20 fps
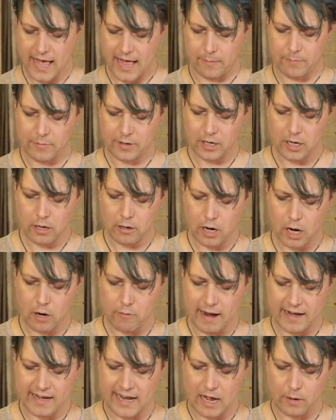I'm going to go
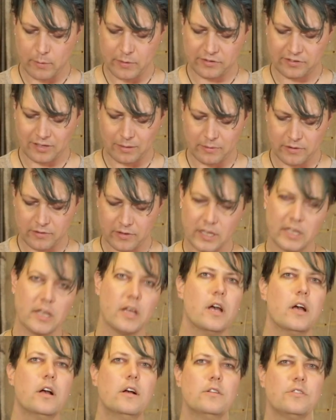around now with some of the
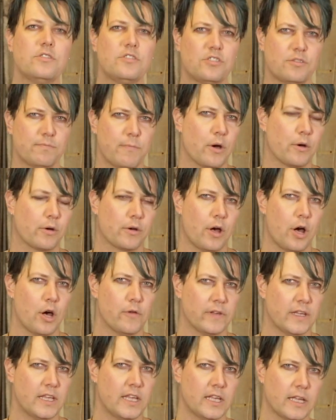smoke
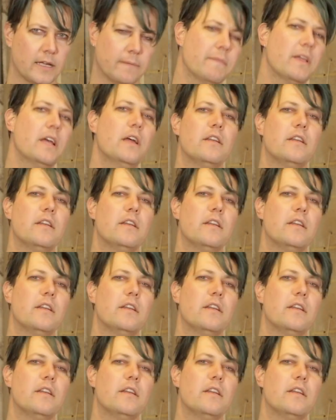over here.